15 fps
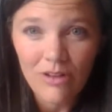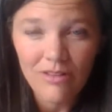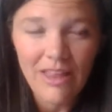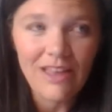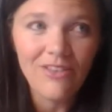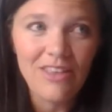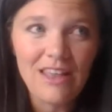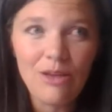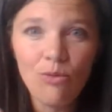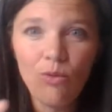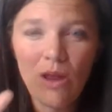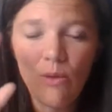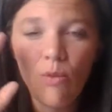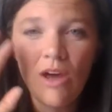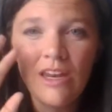Like he
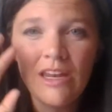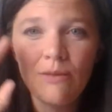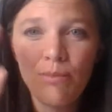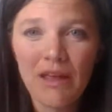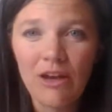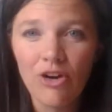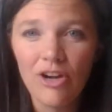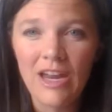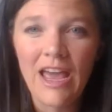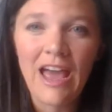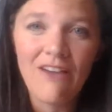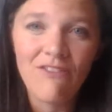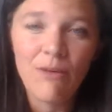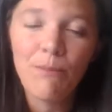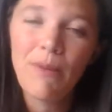he wanted Peter to
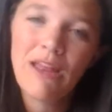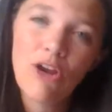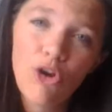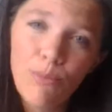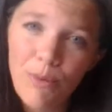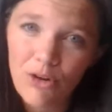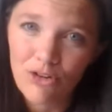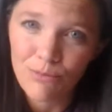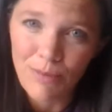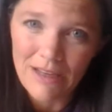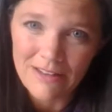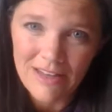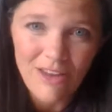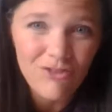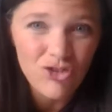have a bigger
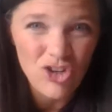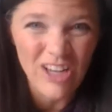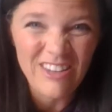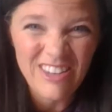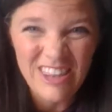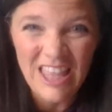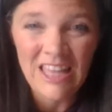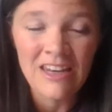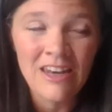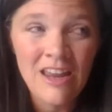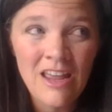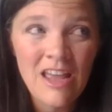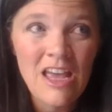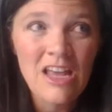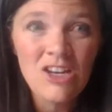perspective just than
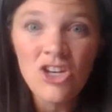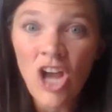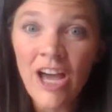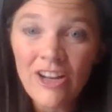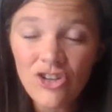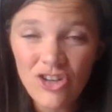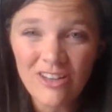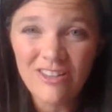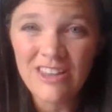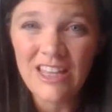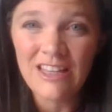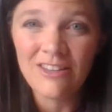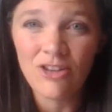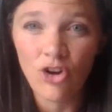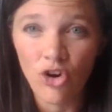not just
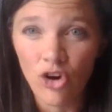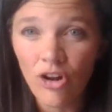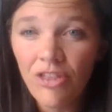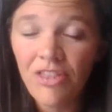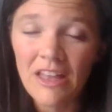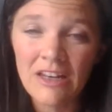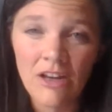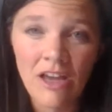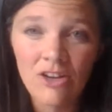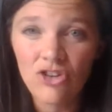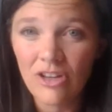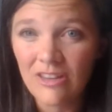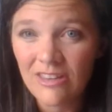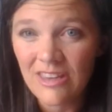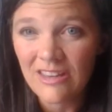this earth and not
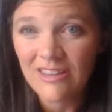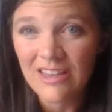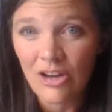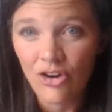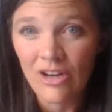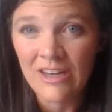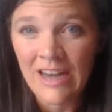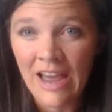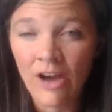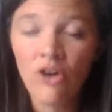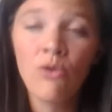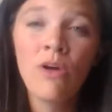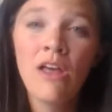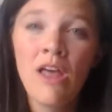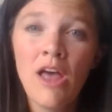just this here and
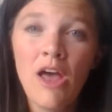now,